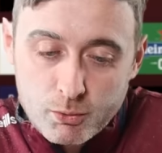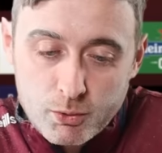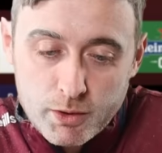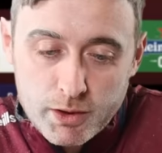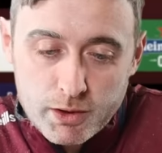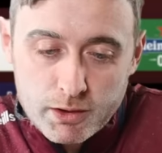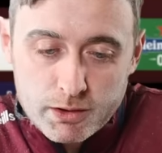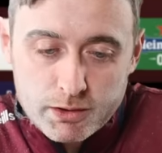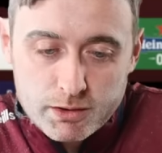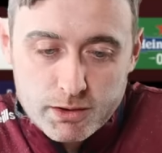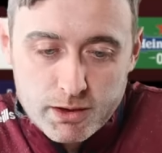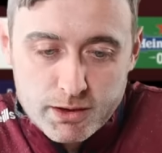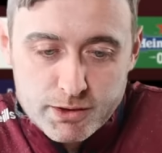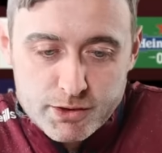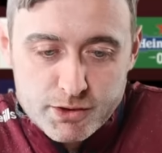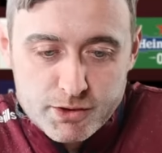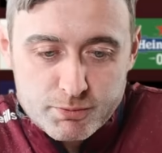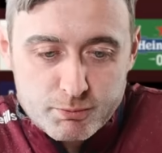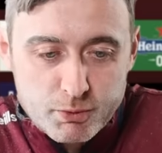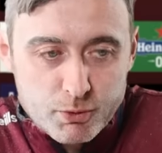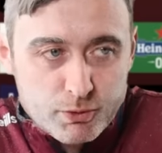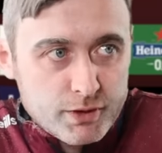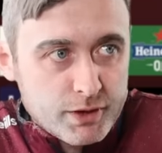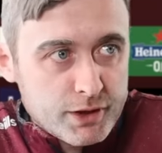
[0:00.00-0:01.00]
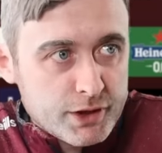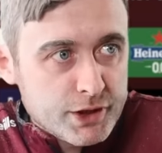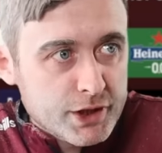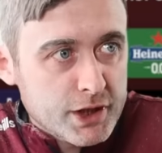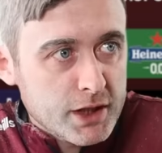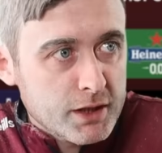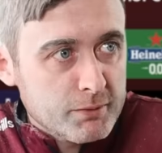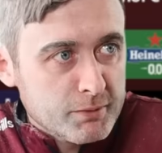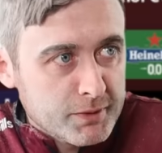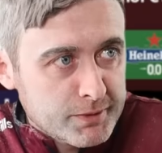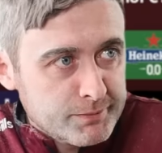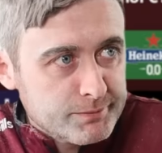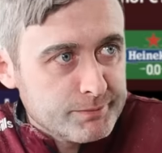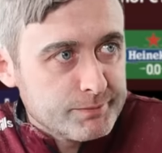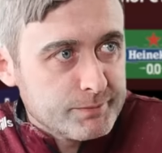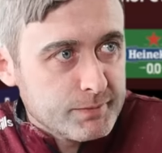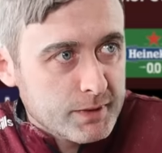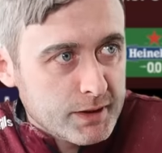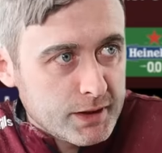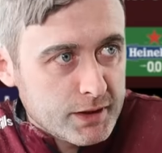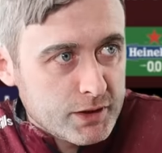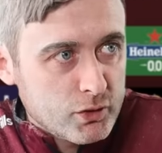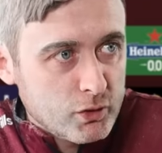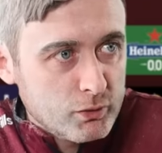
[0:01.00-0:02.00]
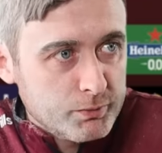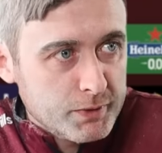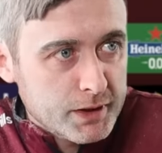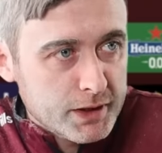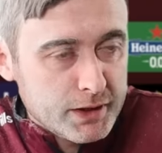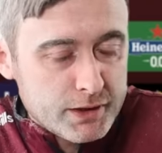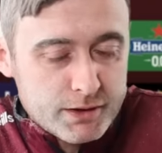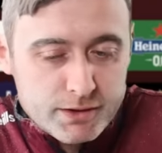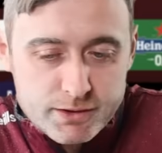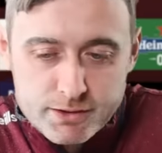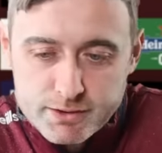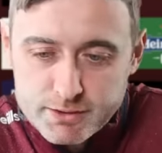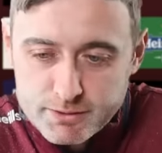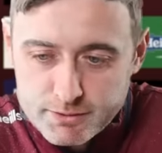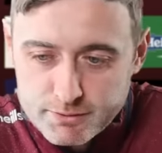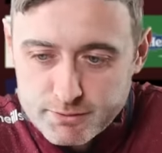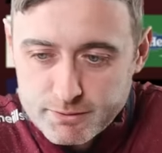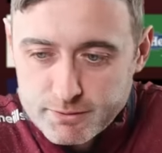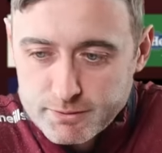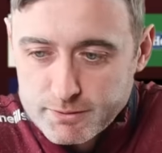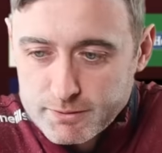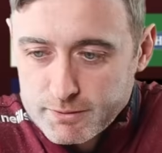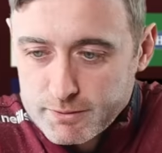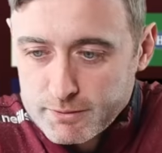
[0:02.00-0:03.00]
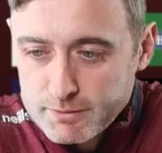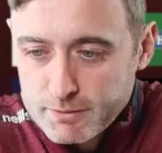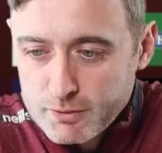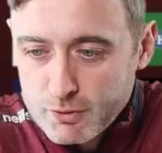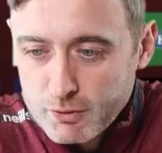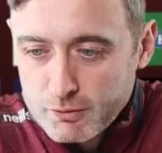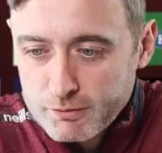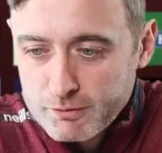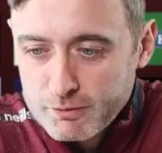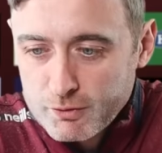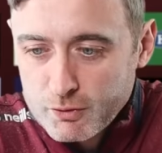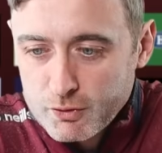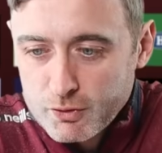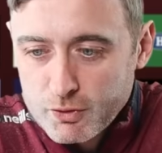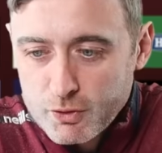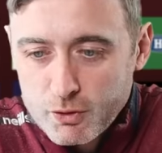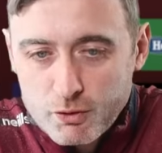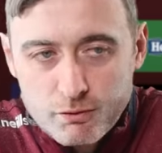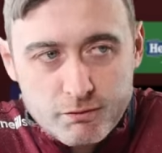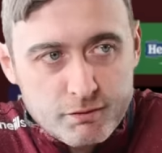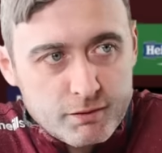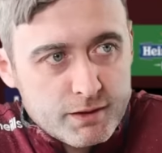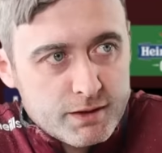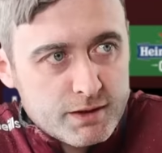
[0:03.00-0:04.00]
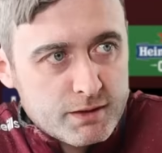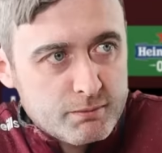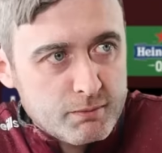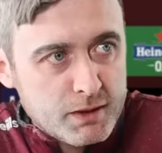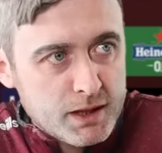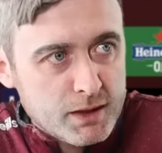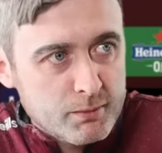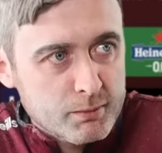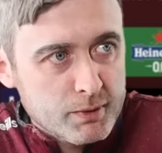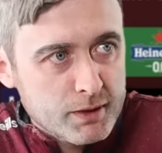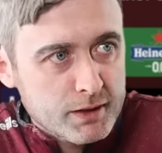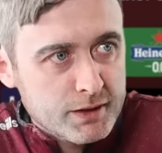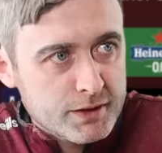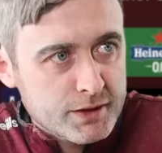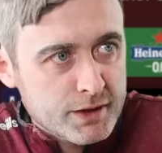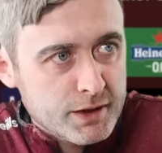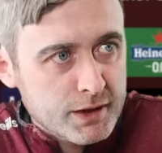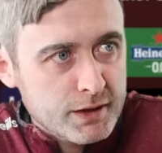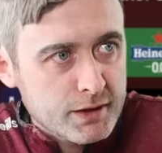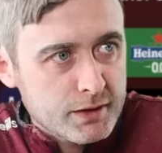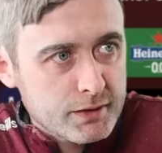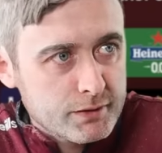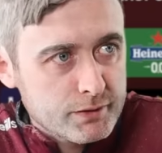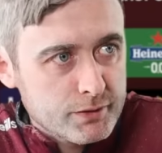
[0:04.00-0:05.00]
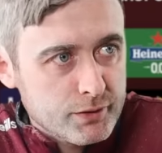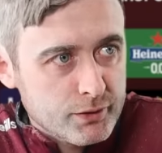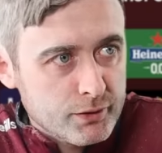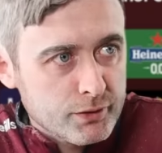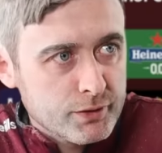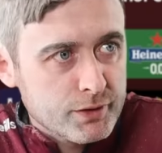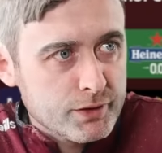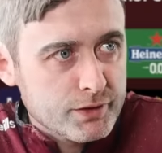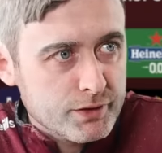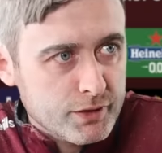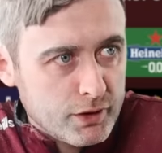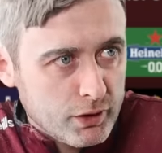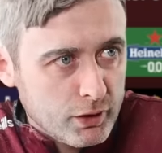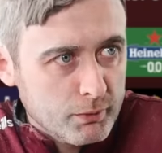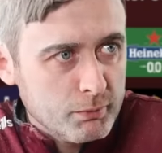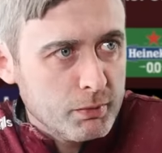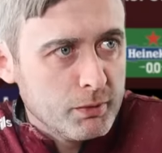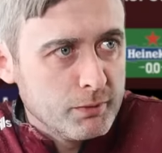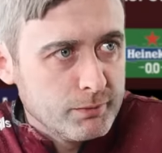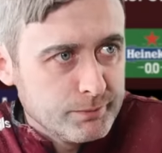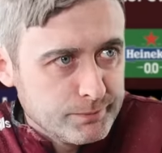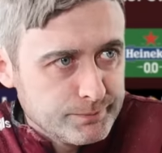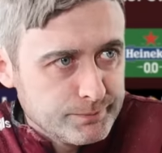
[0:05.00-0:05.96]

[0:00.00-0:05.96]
Well, I just spoke to the chairman and he told me he's got full confidence in my ability to run this club.